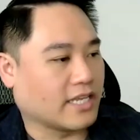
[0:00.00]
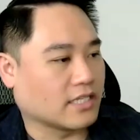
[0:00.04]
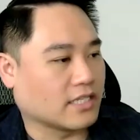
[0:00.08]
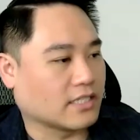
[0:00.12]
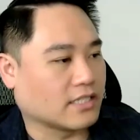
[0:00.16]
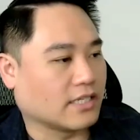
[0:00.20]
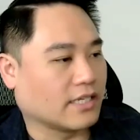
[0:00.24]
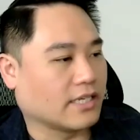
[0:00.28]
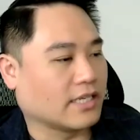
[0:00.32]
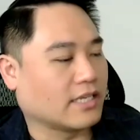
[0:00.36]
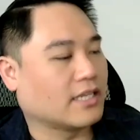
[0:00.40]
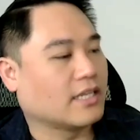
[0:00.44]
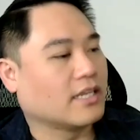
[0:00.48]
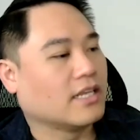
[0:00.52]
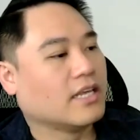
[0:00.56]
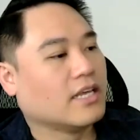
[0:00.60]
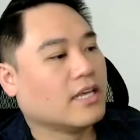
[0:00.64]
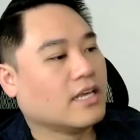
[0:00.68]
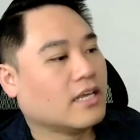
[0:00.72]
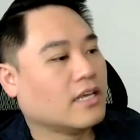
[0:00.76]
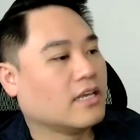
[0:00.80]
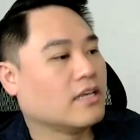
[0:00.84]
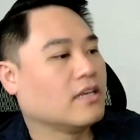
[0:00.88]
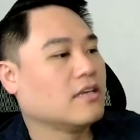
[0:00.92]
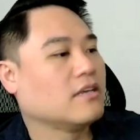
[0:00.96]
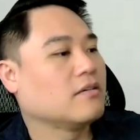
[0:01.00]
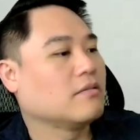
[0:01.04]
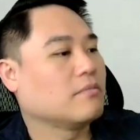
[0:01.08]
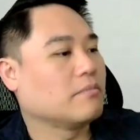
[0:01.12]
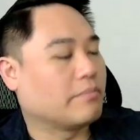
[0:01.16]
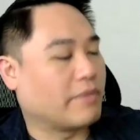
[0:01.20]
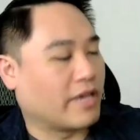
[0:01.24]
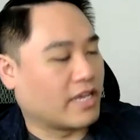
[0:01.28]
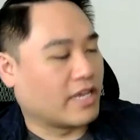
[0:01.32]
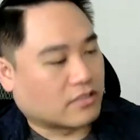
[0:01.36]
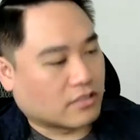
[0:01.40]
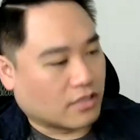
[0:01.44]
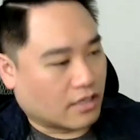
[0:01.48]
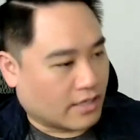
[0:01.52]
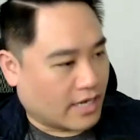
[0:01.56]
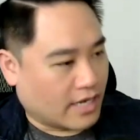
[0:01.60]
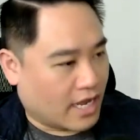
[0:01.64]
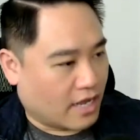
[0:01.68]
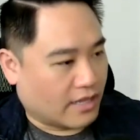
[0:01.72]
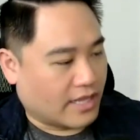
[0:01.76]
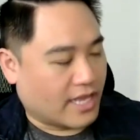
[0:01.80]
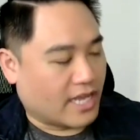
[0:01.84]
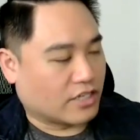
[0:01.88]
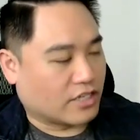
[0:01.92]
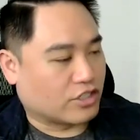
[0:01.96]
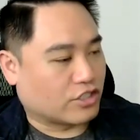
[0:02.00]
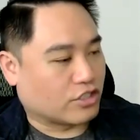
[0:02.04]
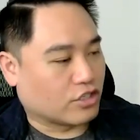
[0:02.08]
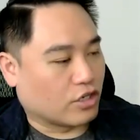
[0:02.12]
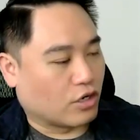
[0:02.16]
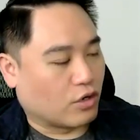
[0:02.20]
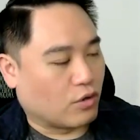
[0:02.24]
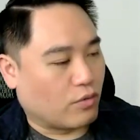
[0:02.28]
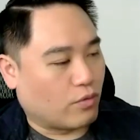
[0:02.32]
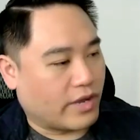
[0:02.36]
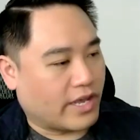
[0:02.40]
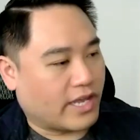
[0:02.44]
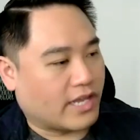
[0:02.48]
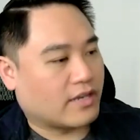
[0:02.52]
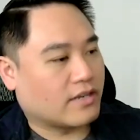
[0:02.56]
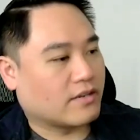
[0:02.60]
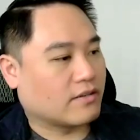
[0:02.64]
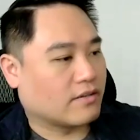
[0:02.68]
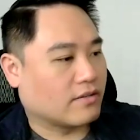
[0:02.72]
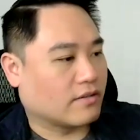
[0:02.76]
It's like based on how that show went,